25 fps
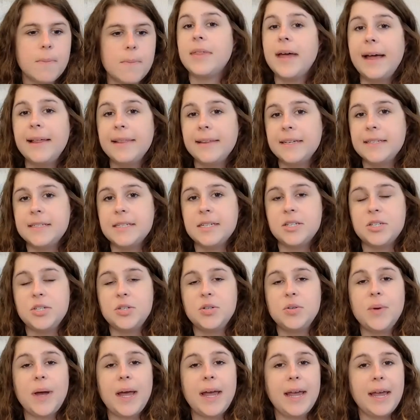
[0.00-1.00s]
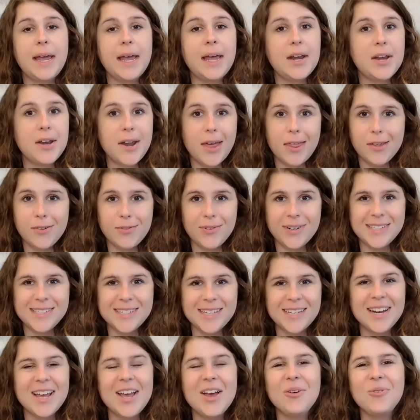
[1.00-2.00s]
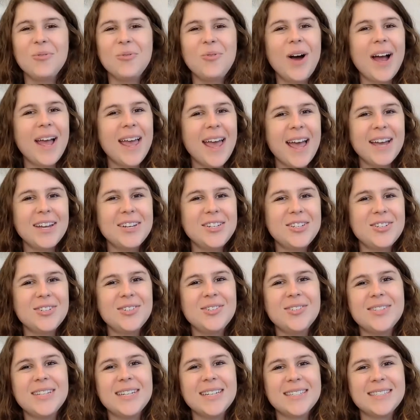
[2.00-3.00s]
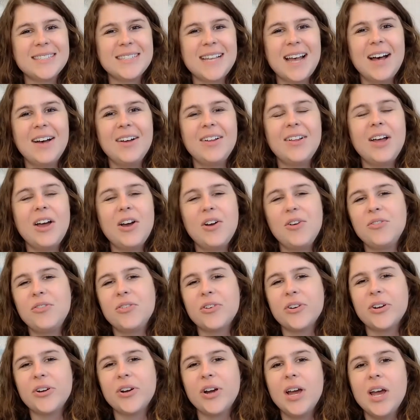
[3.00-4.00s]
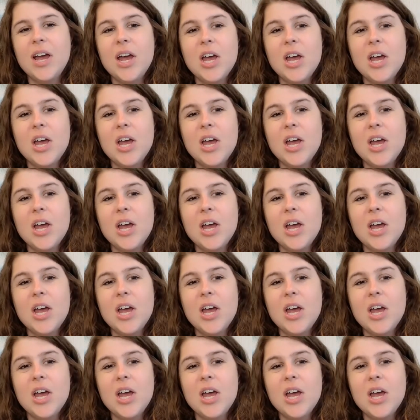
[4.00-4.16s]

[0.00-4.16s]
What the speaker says: So that leads into another reason why I choose Excel over